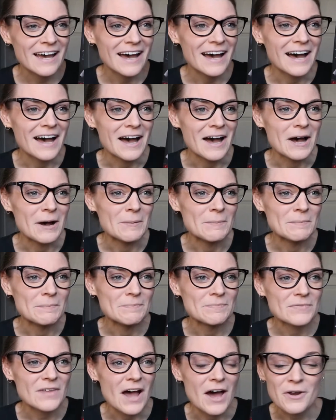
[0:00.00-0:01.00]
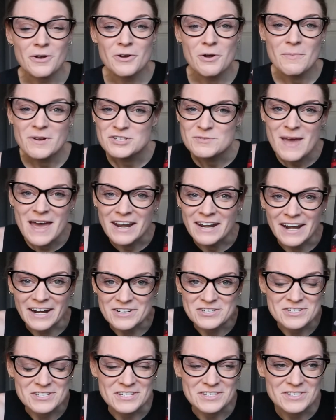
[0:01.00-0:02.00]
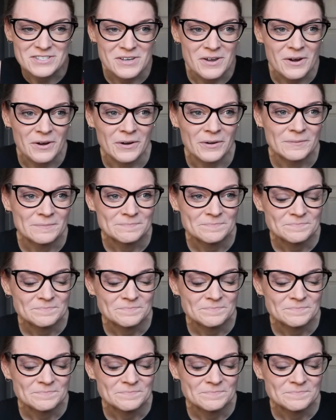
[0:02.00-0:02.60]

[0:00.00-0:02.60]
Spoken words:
I don't know much about it actually, so